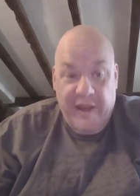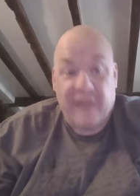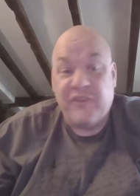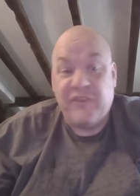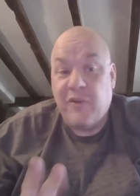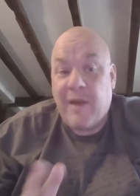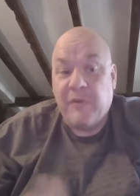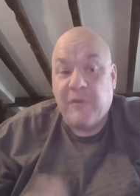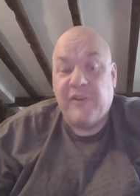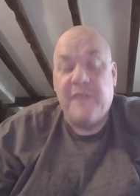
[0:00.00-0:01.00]
Had two
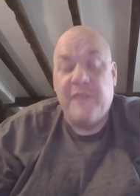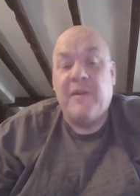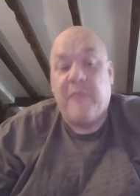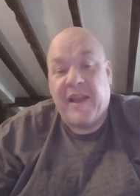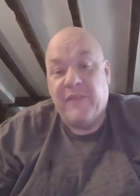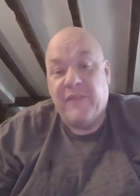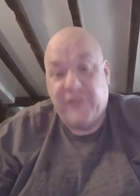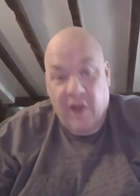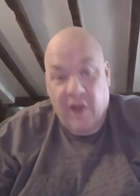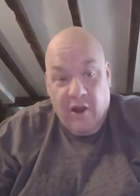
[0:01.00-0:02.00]
hours sleep in the back of his
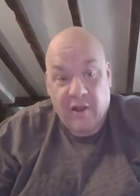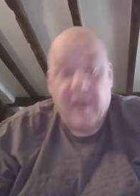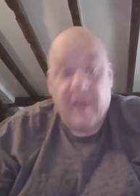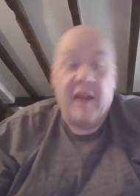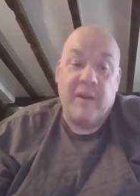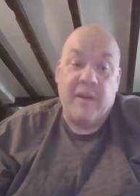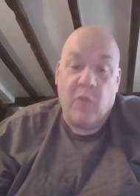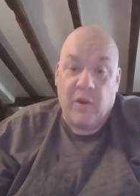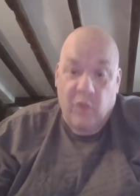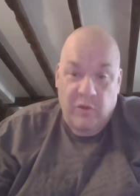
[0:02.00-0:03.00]
car, and then
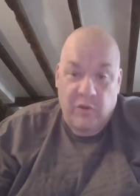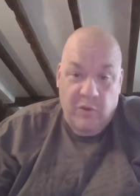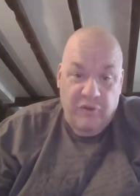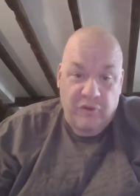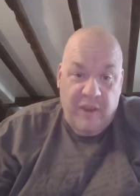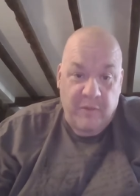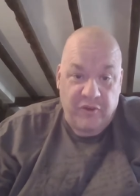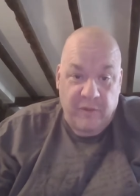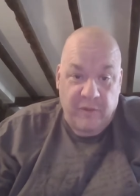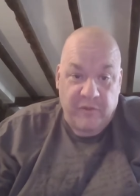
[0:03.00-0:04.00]
won on world world
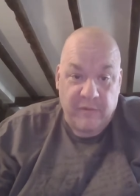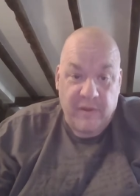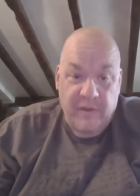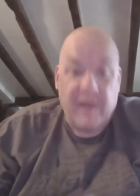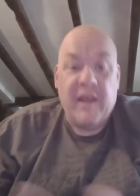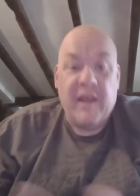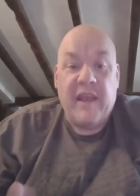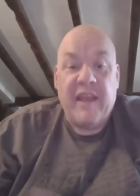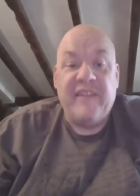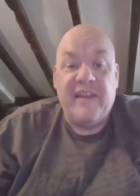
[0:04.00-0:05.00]
championships.
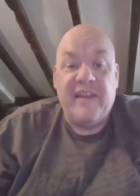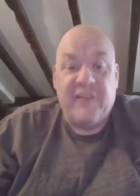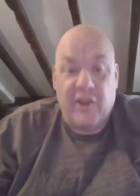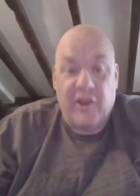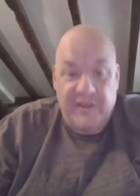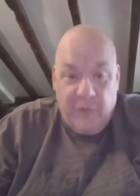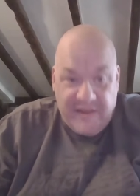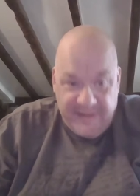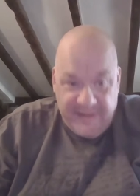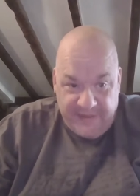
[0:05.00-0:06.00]
He's in his early
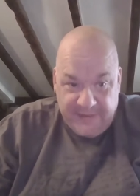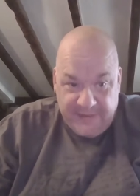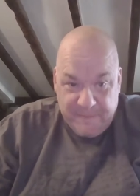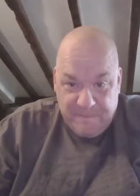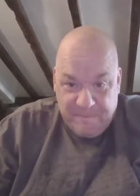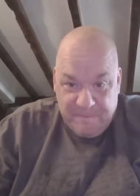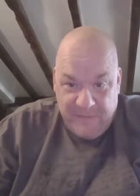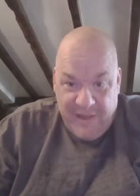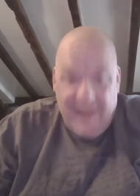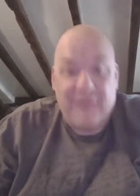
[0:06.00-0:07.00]
twenties.
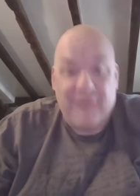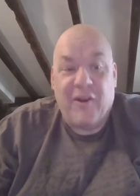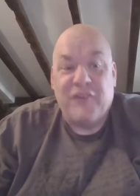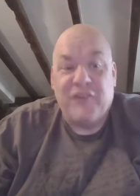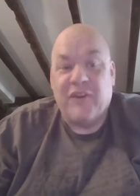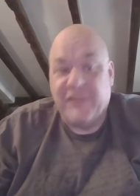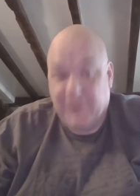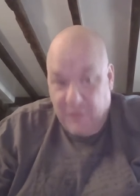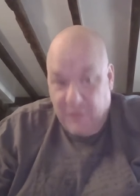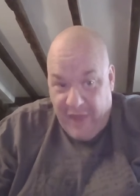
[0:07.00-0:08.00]
Yeah. If yeah, I tried to
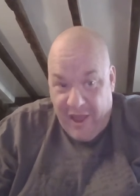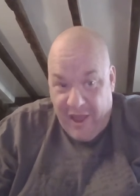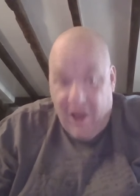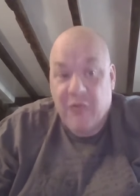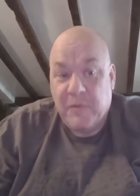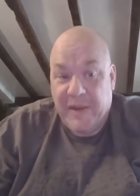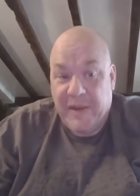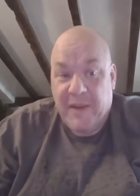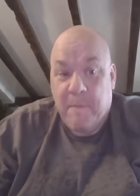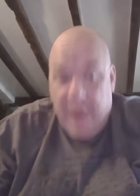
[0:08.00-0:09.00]
thing. do that, I would be
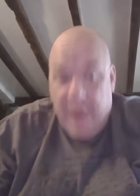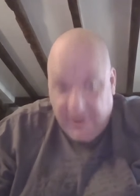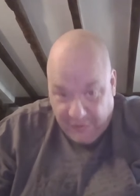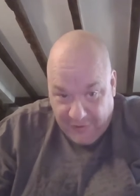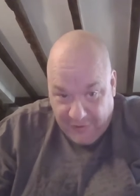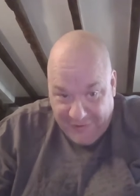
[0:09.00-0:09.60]
in a puddle.